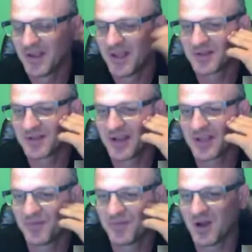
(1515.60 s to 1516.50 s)
like if you
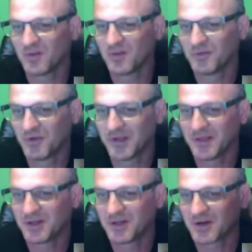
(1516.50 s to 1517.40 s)
don't do it, you're
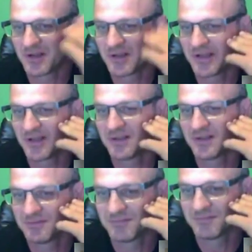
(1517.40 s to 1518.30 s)
gonna get a
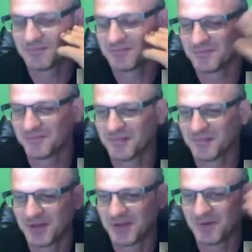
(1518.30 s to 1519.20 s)

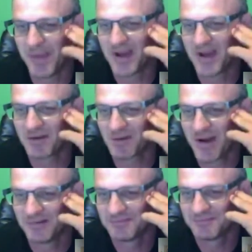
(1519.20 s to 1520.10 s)
bad grade. You